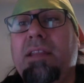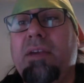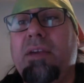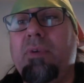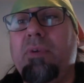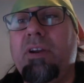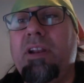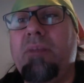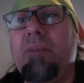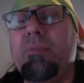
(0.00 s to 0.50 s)
were
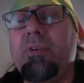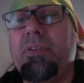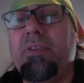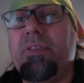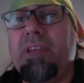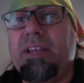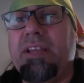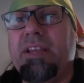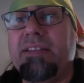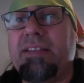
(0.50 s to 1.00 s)
a number of
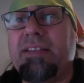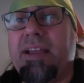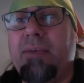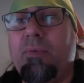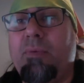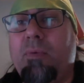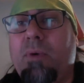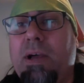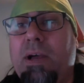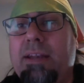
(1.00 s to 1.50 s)
things. I
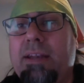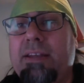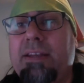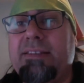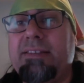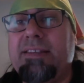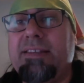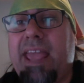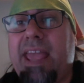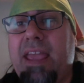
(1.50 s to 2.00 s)
want to
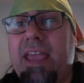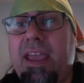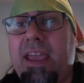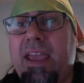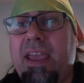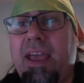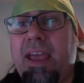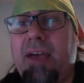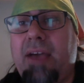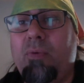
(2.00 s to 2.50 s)

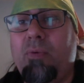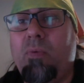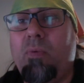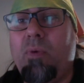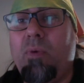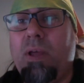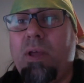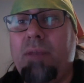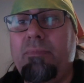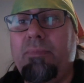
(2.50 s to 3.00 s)
say at
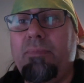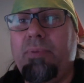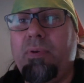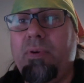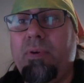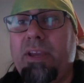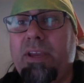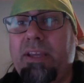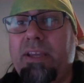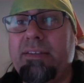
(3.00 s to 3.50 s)
one
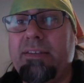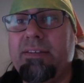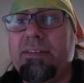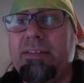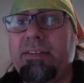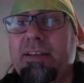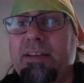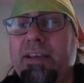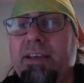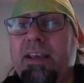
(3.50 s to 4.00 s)
point
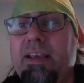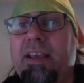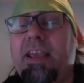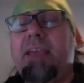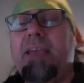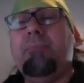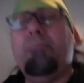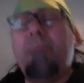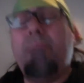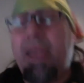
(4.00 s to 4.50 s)

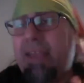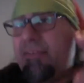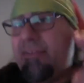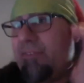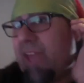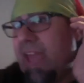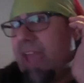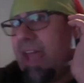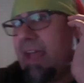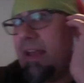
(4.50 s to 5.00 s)
it may have
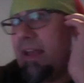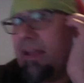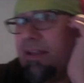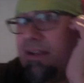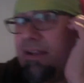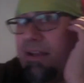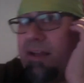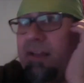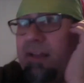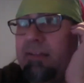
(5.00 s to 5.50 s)
had
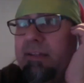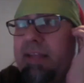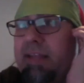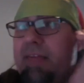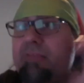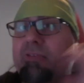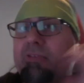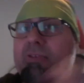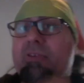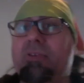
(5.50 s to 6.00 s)
a
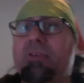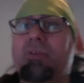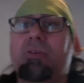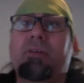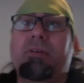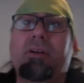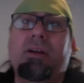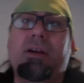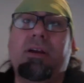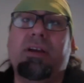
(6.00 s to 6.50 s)

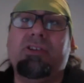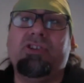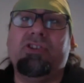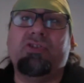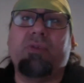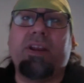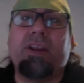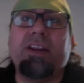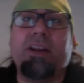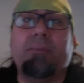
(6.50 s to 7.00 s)

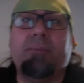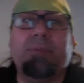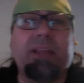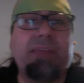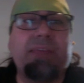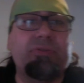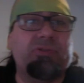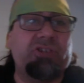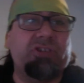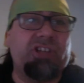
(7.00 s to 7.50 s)
shredded up
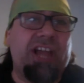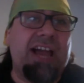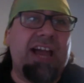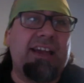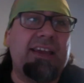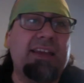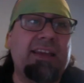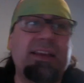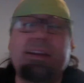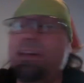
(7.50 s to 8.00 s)
leather
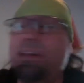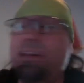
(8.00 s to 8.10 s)
jacket